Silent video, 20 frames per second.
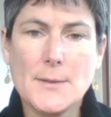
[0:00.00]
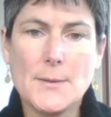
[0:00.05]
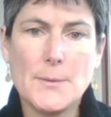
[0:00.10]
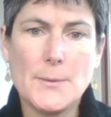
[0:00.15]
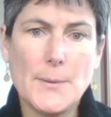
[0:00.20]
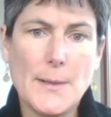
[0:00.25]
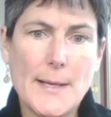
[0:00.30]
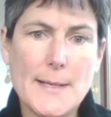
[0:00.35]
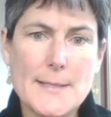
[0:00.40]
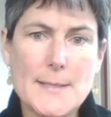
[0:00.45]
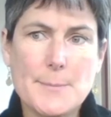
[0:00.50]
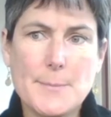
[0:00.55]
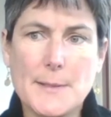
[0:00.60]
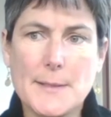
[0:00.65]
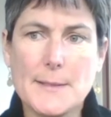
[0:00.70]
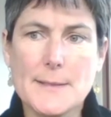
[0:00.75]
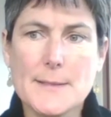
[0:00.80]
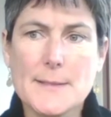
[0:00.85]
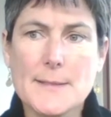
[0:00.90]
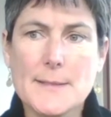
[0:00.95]
or
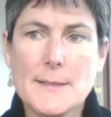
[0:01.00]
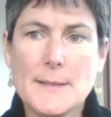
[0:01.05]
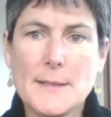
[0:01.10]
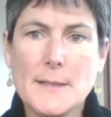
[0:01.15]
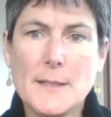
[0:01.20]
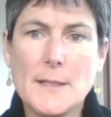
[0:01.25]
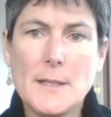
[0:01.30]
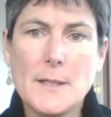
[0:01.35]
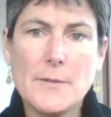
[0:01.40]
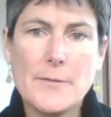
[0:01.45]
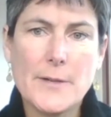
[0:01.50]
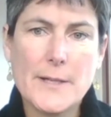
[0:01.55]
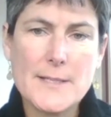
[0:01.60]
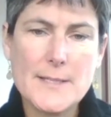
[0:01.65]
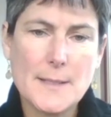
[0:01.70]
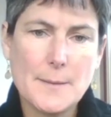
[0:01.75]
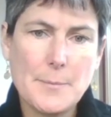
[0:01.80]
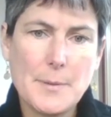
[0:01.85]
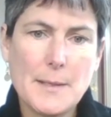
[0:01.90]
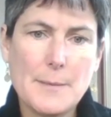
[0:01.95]
husbands. For
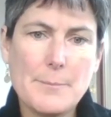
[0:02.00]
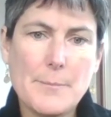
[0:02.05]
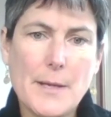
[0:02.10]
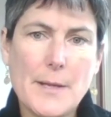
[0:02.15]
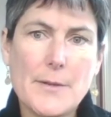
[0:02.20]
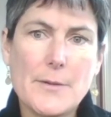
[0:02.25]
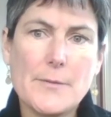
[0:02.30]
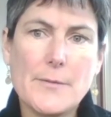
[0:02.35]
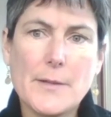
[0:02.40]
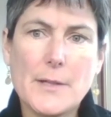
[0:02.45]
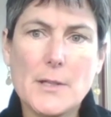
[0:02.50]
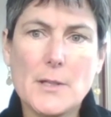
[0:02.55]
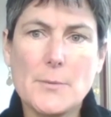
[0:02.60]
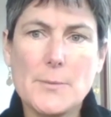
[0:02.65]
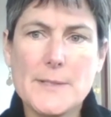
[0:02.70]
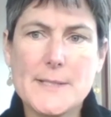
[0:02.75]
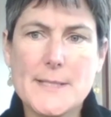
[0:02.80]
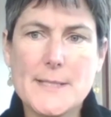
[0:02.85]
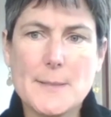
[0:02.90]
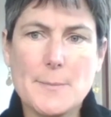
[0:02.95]
example, a mother of a girl
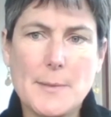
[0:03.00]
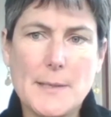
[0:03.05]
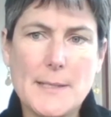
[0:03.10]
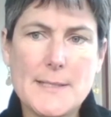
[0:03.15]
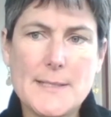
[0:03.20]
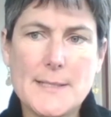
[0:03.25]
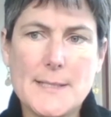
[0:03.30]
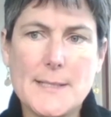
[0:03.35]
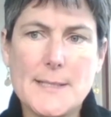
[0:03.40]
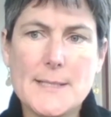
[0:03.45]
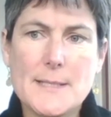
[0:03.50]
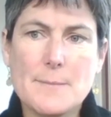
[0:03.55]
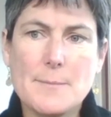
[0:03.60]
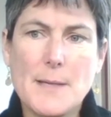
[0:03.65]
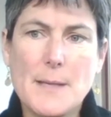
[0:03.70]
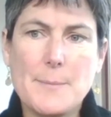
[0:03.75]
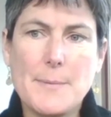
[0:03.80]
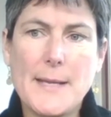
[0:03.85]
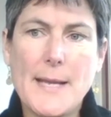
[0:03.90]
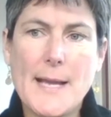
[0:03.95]
with disabilities may
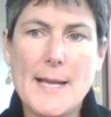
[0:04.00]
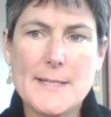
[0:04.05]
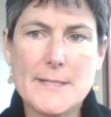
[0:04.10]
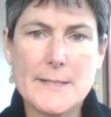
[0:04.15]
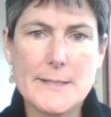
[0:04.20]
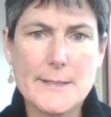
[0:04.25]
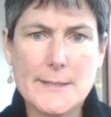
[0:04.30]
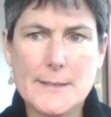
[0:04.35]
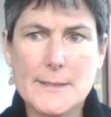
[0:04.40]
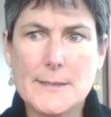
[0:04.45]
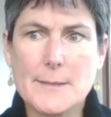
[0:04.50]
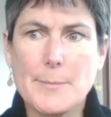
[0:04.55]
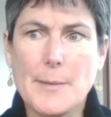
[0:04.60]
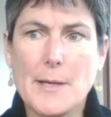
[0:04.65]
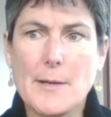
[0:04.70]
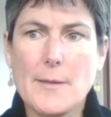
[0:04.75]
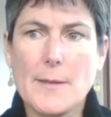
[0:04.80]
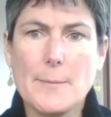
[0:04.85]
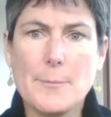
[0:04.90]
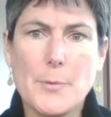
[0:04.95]
be hesitant
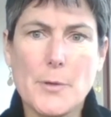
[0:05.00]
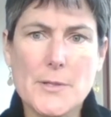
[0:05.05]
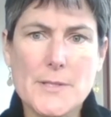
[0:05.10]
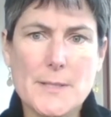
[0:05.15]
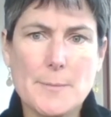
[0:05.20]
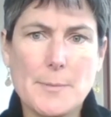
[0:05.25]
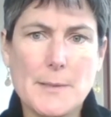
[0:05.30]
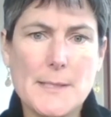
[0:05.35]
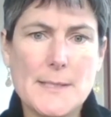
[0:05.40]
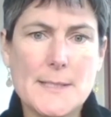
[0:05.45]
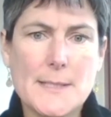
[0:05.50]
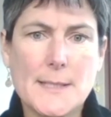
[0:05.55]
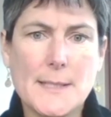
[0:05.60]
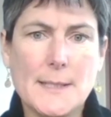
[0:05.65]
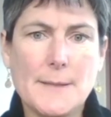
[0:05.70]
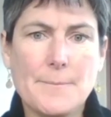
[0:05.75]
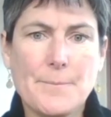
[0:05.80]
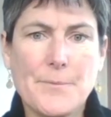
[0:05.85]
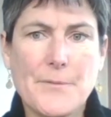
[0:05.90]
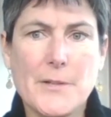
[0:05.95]
about the possibility
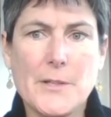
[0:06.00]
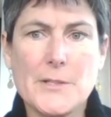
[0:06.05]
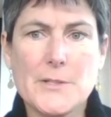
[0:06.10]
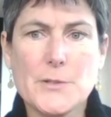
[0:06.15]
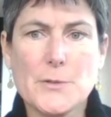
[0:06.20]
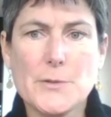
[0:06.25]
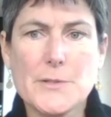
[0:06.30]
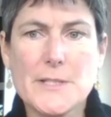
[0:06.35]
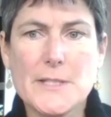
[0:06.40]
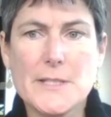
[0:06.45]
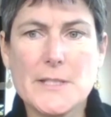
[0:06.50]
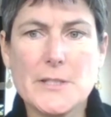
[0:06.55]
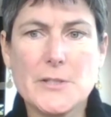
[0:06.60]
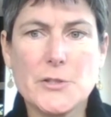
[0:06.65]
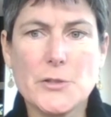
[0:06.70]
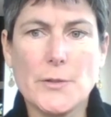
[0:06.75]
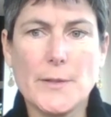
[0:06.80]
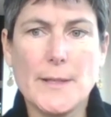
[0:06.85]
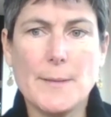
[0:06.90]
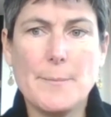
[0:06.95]
for her daughter to
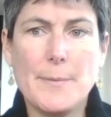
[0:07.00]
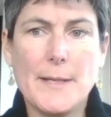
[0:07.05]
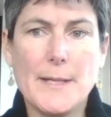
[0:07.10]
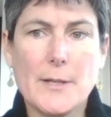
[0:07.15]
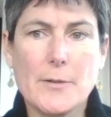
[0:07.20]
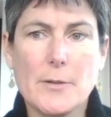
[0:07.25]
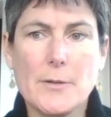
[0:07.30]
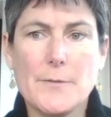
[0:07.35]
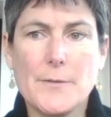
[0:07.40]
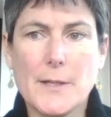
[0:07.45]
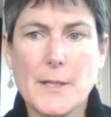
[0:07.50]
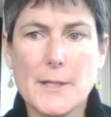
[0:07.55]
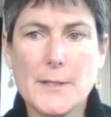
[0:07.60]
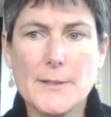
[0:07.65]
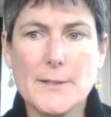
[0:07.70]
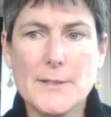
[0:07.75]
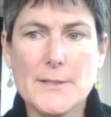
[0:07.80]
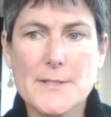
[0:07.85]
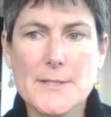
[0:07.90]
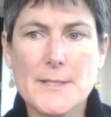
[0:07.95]
join a peer group for
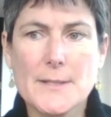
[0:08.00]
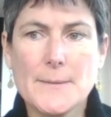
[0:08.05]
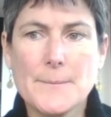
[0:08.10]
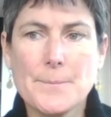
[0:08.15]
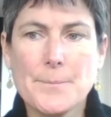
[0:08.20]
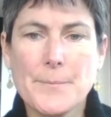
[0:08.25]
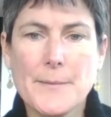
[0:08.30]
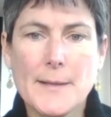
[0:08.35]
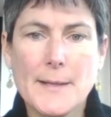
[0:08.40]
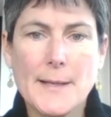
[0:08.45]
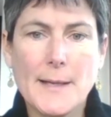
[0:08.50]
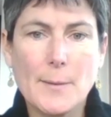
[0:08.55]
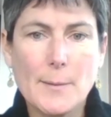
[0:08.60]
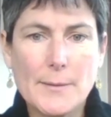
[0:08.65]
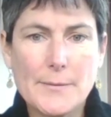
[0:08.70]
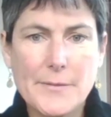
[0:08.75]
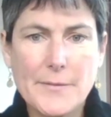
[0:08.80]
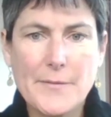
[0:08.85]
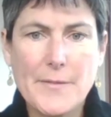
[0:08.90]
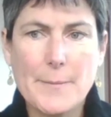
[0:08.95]
girls.
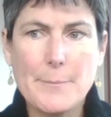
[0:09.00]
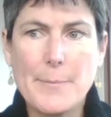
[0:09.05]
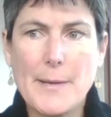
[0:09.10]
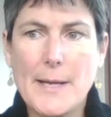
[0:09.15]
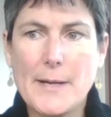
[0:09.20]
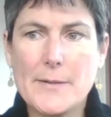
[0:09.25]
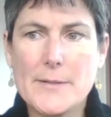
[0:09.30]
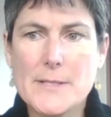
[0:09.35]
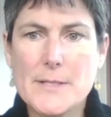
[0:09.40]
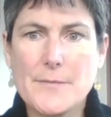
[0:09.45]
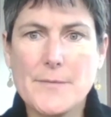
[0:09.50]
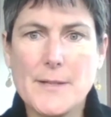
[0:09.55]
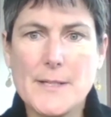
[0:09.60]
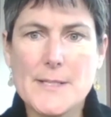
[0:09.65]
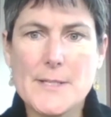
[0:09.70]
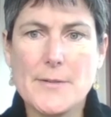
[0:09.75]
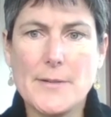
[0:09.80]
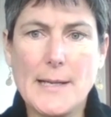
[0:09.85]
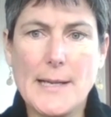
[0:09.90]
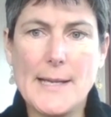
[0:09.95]
However, if the parents'
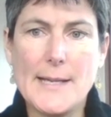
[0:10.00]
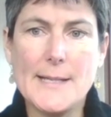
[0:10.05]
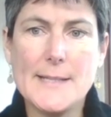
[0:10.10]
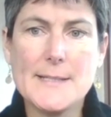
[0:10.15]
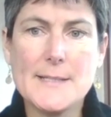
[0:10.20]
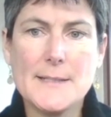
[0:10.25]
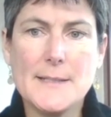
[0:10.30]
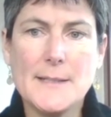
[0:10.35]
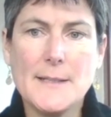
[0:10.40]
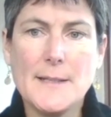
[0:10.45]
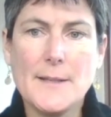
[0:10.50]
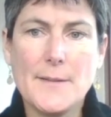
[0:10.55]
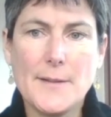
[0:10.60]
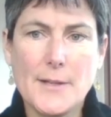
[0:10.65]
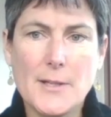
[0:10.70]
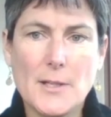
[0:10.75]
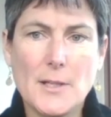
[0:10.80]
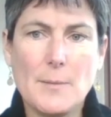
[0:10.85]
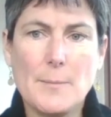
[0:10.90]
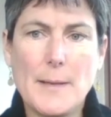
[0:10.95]
fears are allayed, the
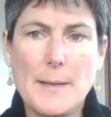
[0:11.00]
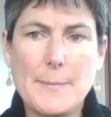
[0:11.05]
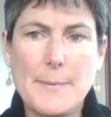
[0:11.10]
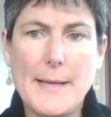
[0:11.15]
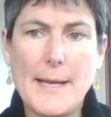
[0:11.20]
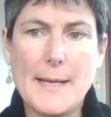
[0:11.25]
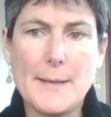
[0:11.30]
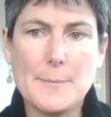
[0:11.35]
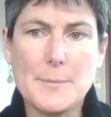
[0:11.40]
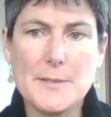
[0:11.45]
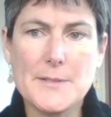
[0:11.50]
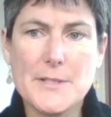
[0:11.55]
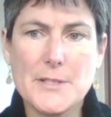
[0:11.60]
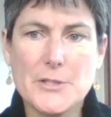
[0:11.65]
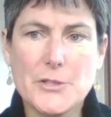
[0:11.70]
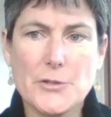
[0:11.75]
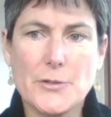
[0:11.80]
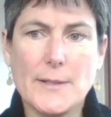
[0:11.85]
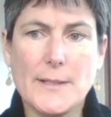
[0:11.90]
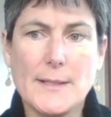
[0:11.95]
girl may be able to
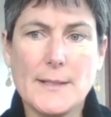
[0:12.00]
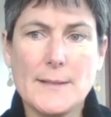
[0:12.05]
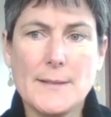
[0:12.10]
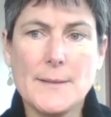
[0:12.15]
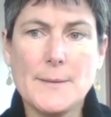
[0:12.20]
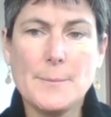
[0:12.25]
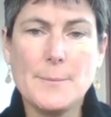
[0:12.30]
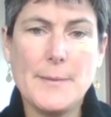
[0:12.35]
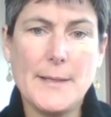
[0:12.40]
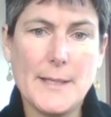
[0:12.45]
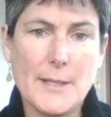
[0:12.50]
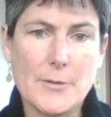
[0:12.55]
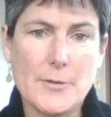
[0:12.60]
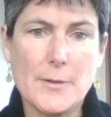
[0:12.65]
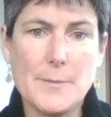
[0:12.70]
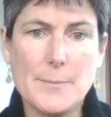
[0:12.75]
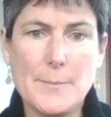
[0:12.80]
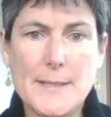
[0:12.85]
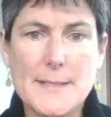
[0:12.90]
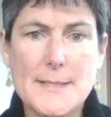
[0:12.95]
join peer
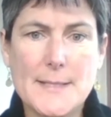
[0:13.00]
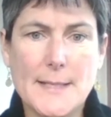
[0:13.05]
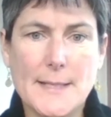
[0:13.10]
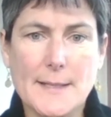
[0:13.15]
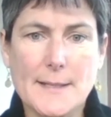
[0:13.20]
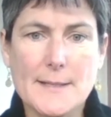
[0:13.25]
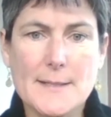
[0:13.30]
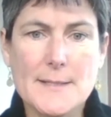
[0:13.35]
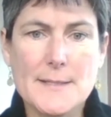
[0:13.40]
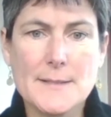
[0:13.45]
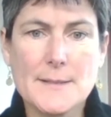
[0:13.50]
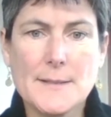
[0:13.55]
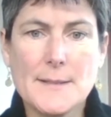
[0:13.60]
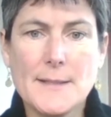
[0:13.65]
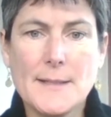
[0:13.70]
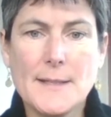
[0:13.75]
group meetings